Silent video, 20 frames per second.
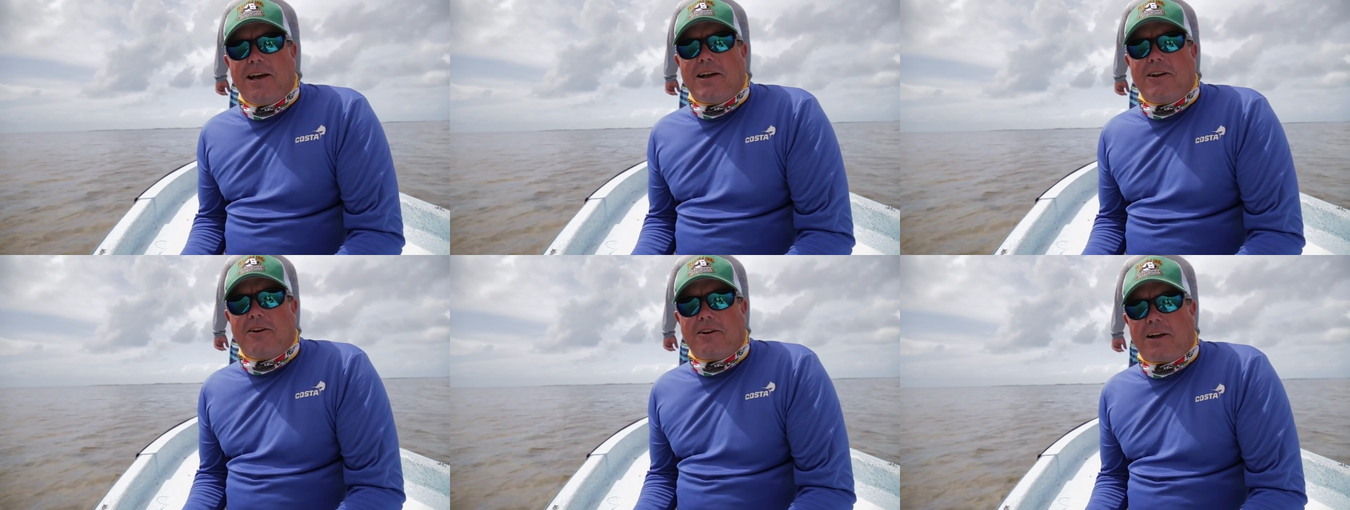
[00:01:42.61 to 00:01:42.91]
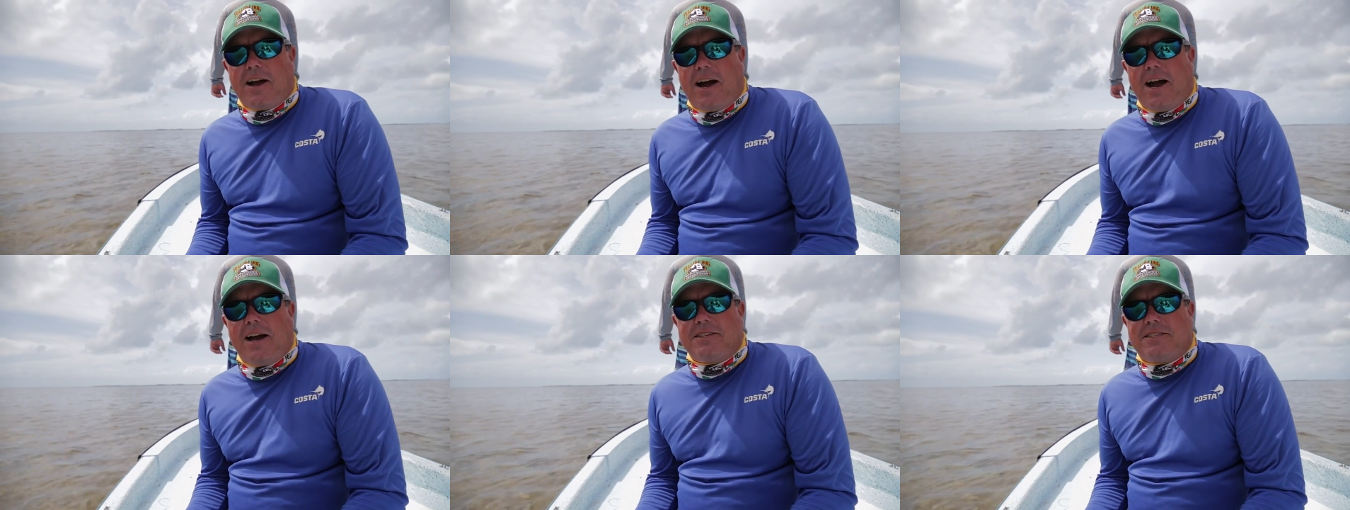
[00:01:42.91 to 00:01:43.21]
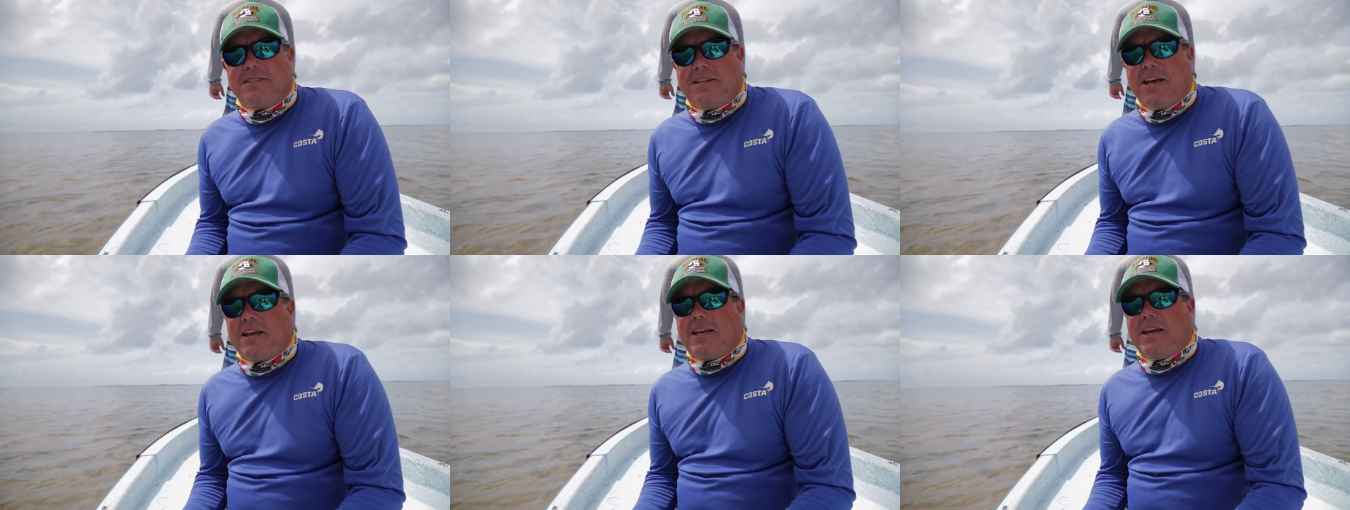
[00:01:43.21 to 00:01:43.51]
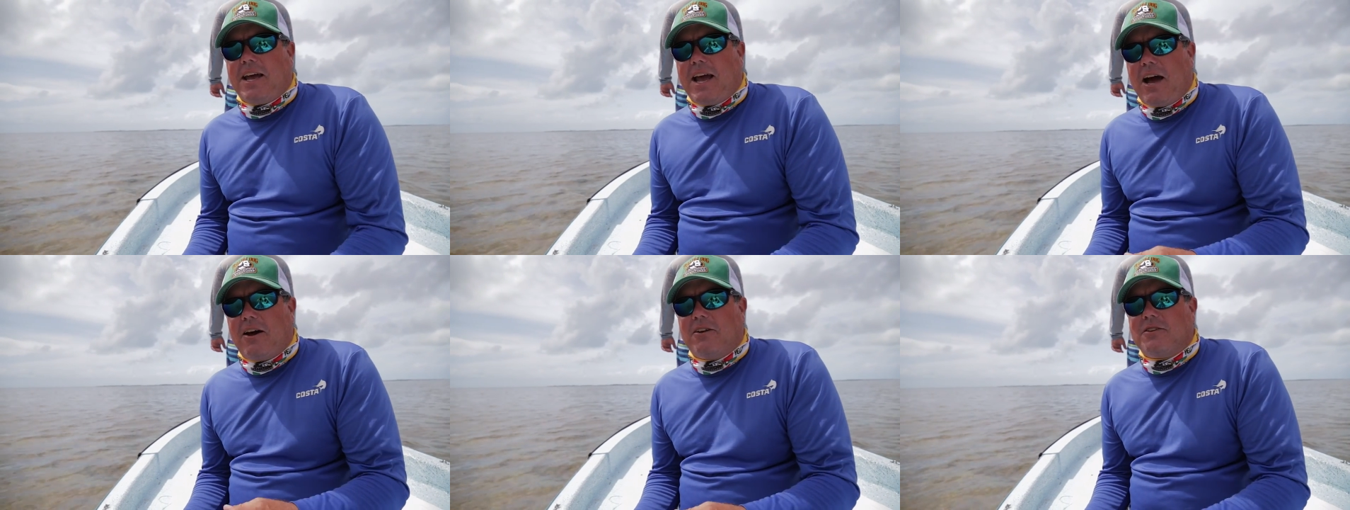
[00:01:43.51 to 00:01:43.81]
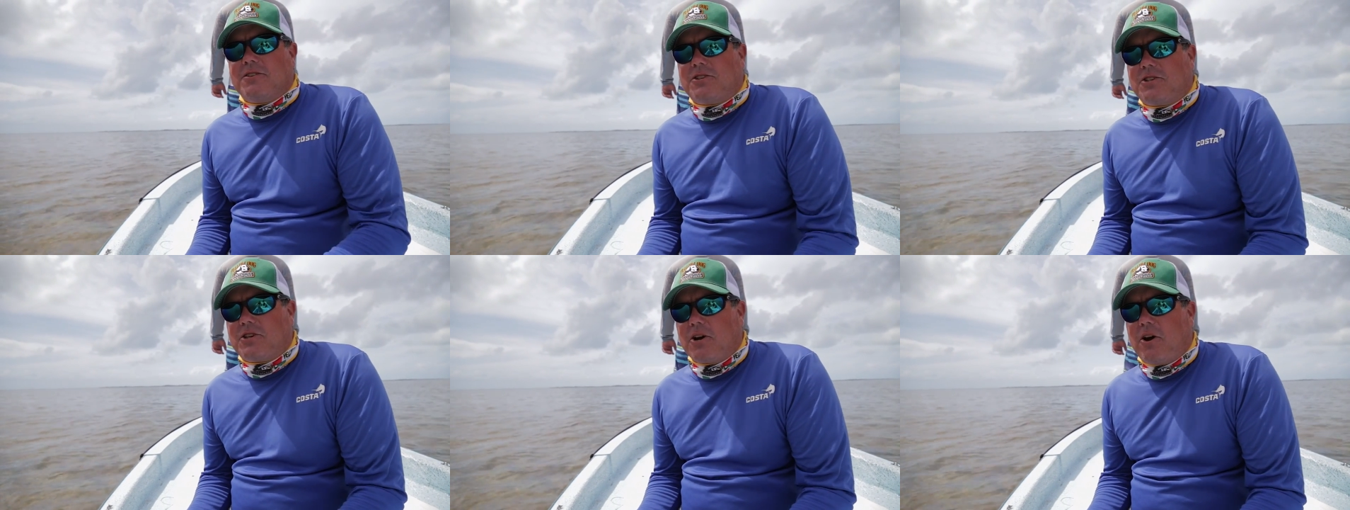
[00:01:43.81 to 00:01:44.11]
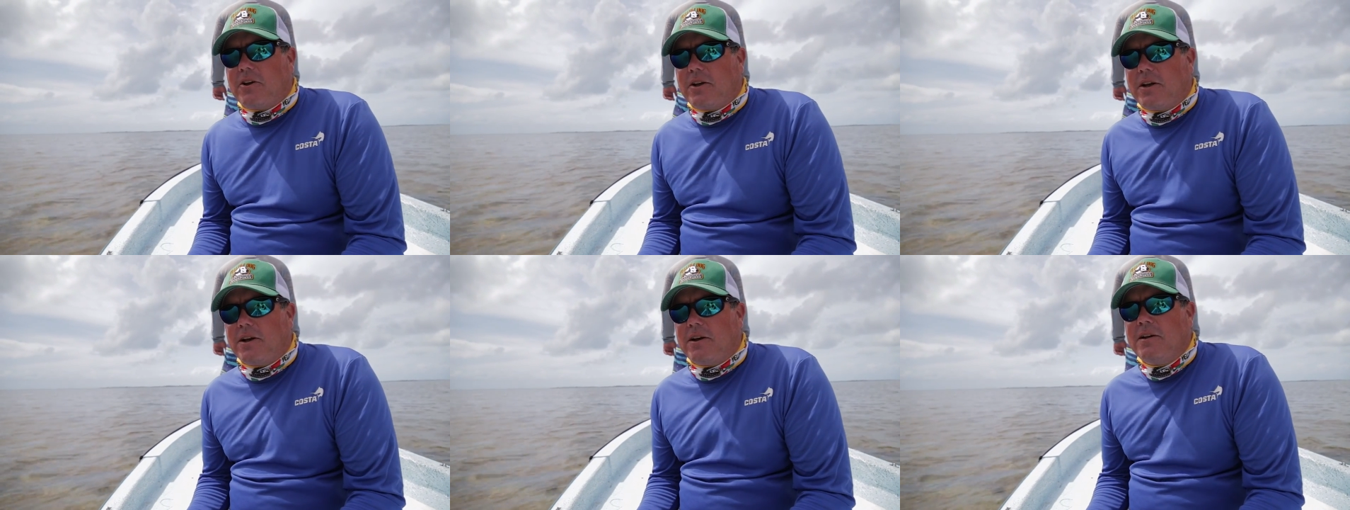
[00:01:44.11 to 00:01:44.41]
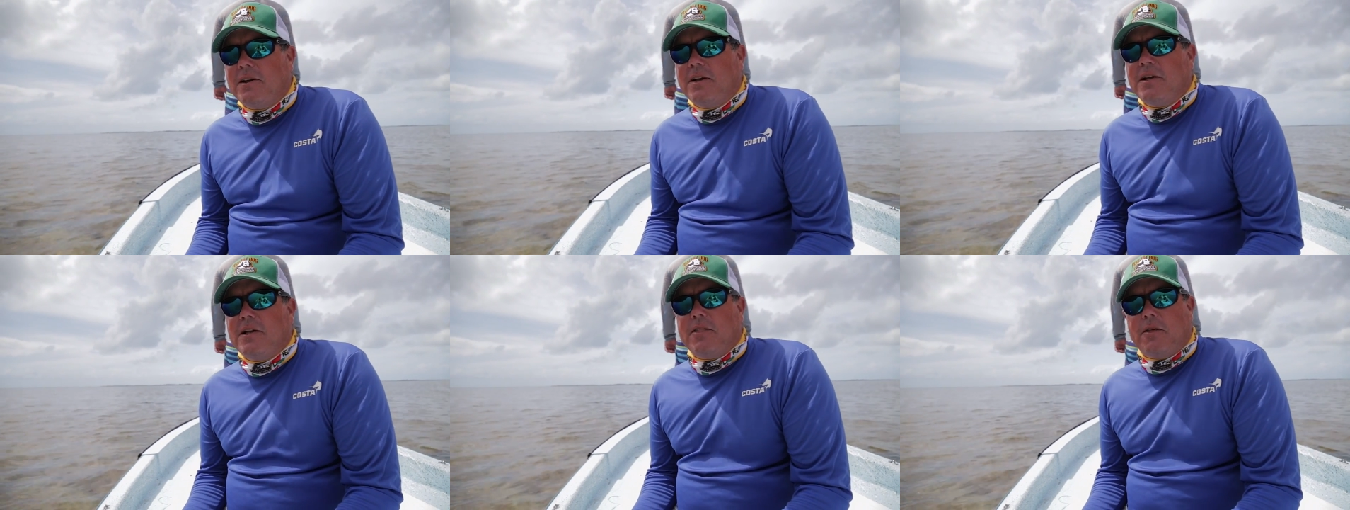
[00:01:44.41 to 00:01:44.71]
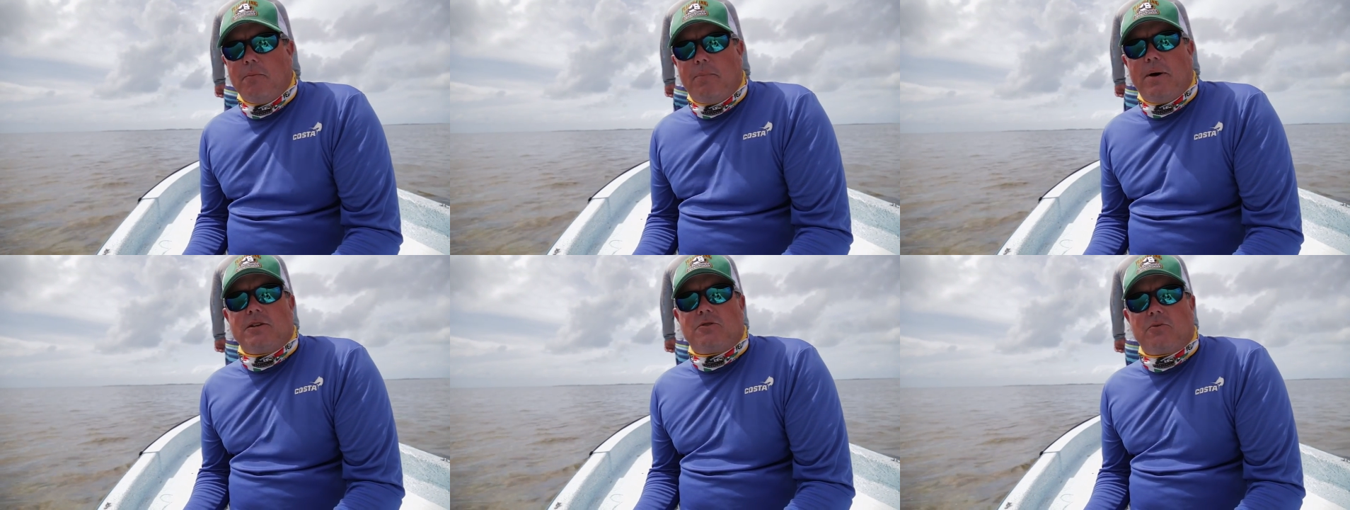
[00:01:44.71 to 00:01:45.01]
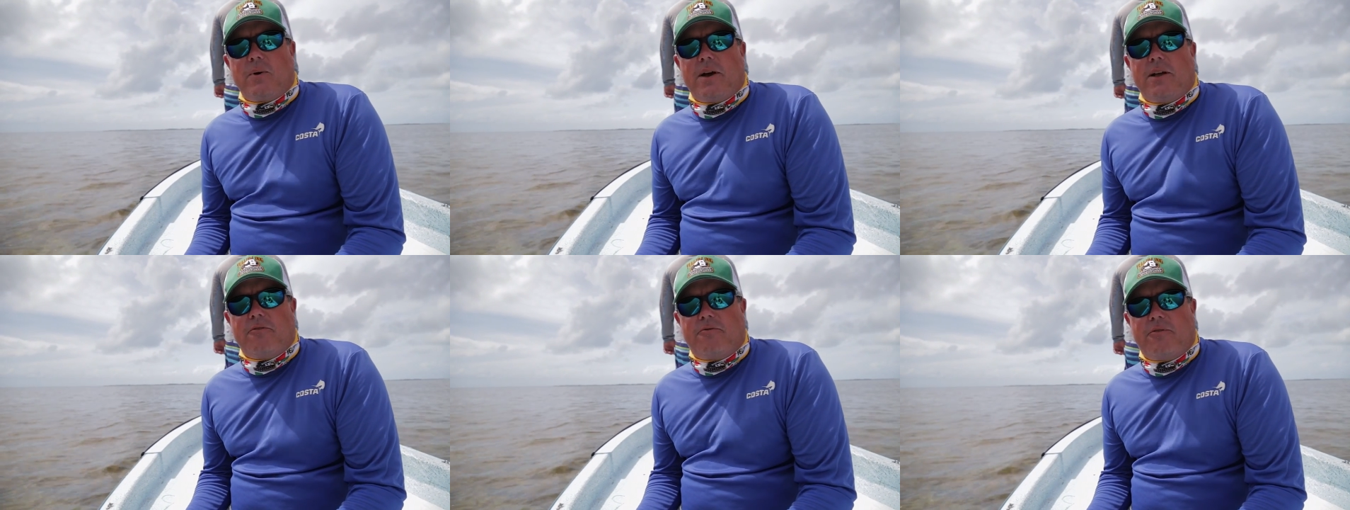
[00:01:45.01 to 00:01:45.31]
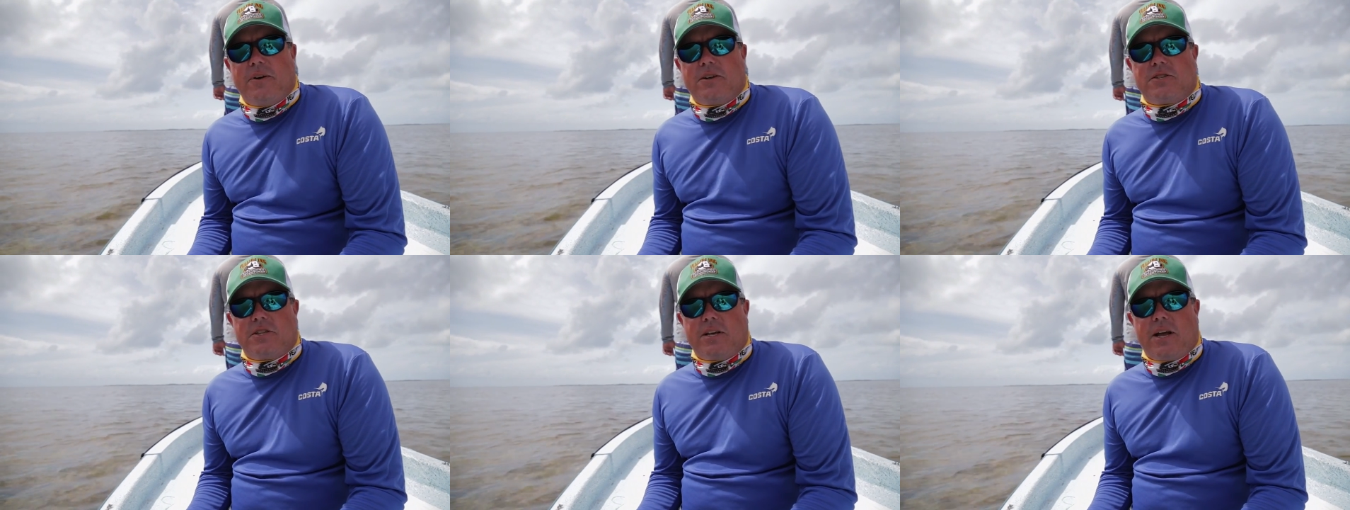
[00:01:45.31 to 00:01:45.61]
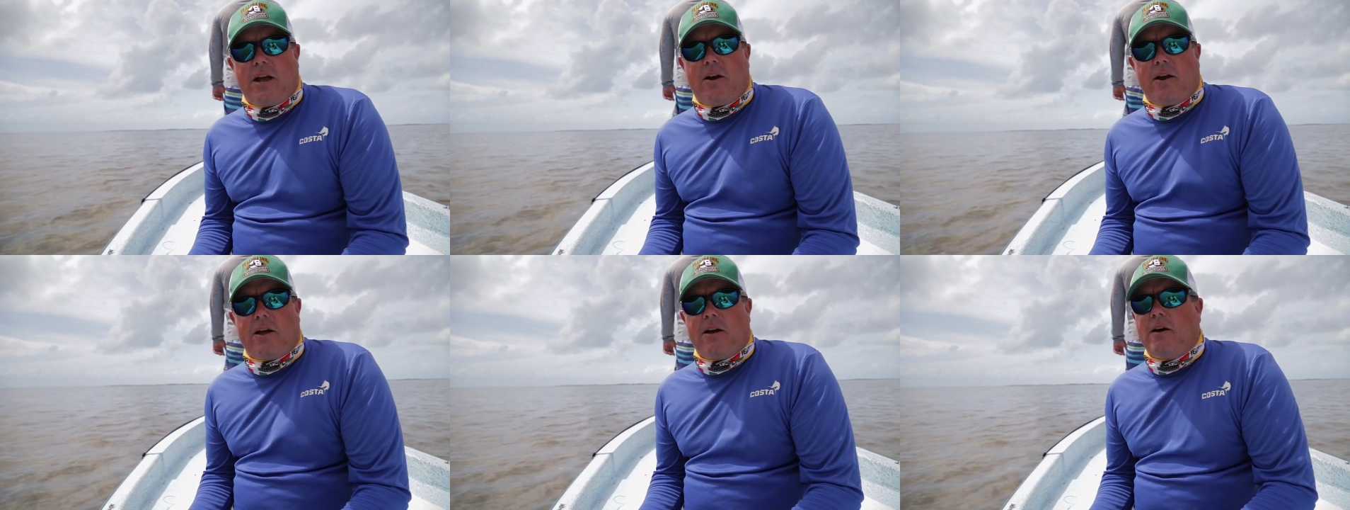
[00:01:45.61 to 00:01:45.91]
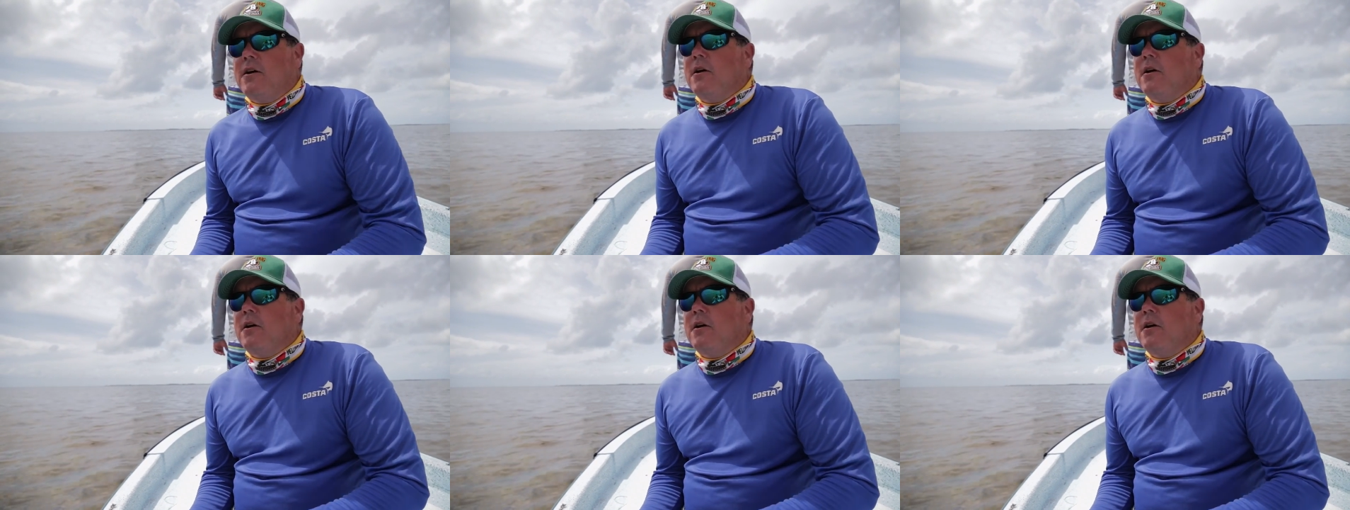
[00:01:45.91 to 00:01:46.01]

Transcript: Let your guides take you out and show you the best way to fish the area,